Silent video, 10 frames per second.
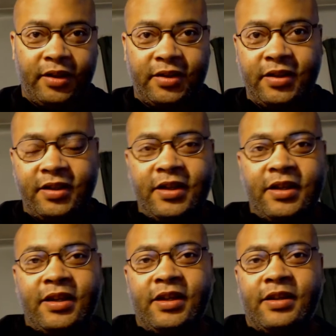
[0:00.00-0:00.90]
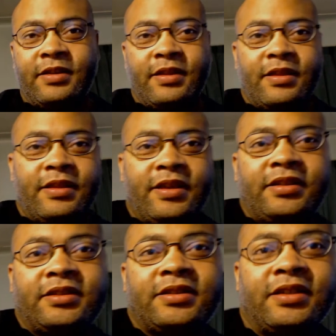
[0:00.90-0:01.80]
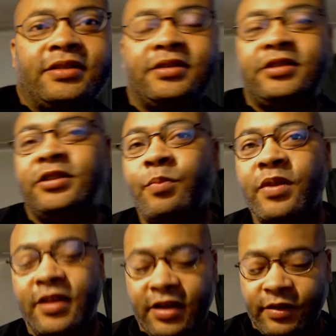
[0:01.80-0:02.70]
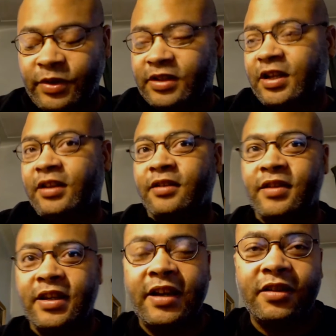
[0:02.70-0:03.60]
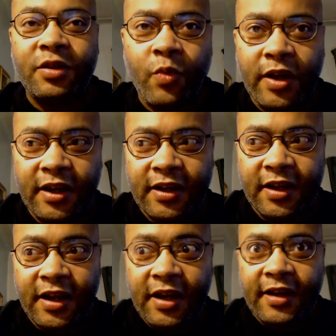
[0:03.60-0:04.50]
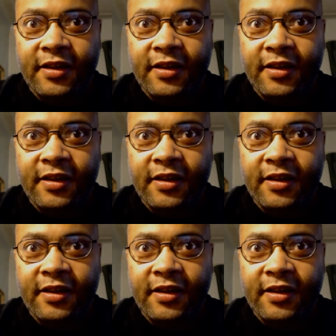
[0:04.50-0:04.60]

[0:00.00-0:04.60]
But in this sympathetic retelling of the Ice Queen,